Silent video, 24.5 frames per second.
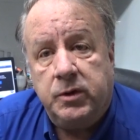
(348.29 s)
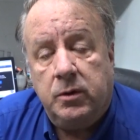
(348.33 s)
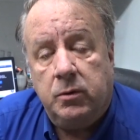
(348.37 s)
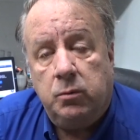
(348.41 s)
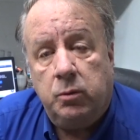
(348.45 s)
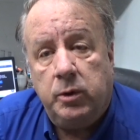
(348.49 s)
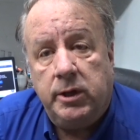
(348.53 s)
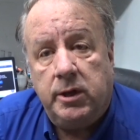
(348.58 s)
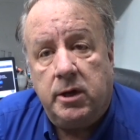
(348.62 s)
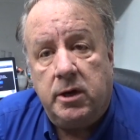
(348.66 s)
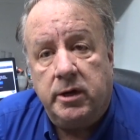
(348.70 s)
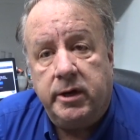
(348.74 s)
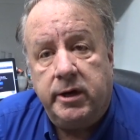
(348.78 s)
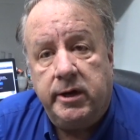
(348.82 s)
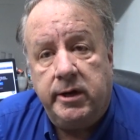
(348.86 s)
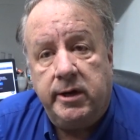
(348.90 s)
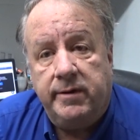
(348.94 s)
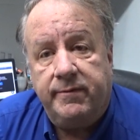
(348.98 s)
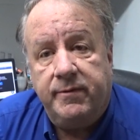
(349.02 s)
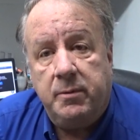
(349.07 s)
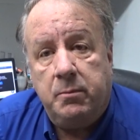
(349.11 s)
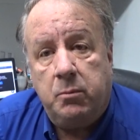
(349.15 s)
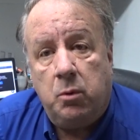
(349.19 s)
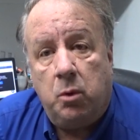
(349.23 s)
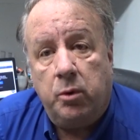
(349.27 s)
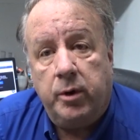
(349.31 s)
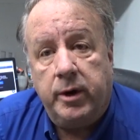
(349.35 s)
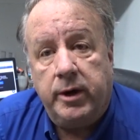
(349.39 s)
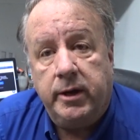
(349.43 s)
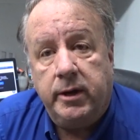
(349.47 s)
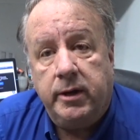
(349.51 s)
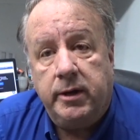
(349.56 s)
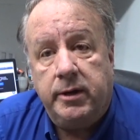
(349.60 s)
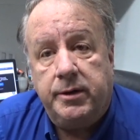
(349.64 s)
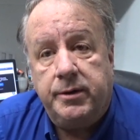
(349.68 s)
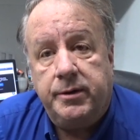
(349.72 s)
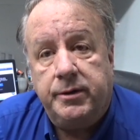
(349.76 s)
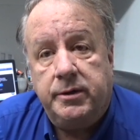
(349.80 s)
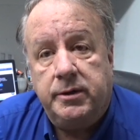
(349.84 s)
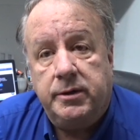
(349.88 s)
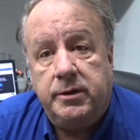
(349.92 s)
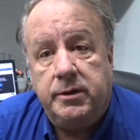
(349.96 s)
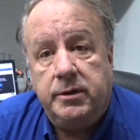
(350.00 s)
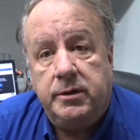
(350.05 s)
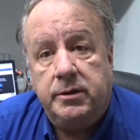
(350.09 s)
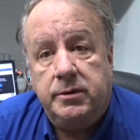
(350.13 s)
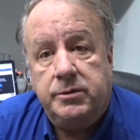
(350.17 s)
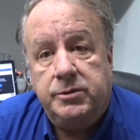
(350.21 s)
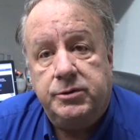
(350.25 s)
We log in every morning
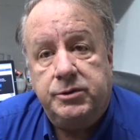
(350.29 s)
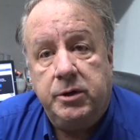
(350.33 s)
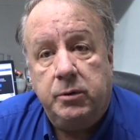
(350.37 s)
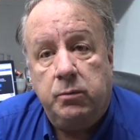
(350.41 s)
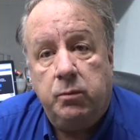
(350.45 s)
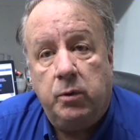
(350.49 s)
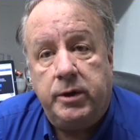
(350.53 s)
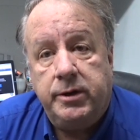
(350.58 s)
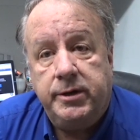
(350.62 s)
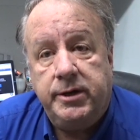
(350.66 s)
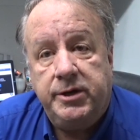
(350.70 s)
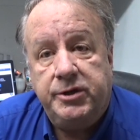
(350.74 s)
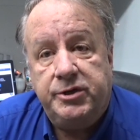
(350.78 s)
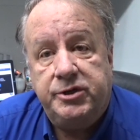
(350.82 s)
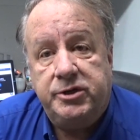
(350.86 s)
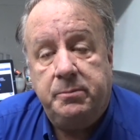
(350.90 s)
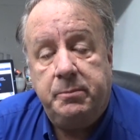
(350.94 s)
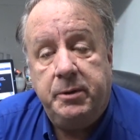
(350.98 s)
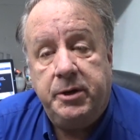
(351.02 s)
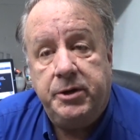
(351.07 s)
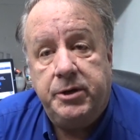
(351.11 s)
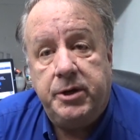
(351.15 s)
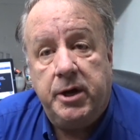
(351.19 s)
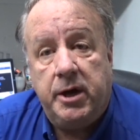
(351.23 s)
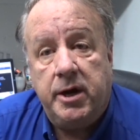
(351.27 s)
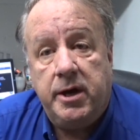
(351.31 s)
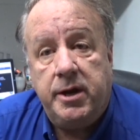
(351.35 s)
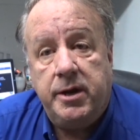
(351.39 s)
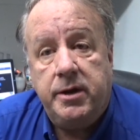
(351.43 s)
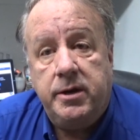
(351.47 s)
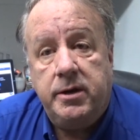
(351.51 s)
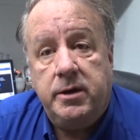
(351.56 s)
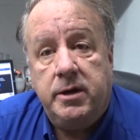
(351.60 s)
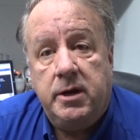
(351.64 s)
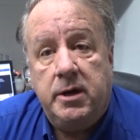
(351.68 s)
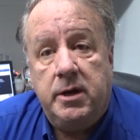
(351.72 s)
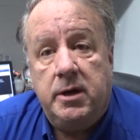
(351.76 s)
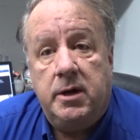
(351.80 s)
and see what needs to be done.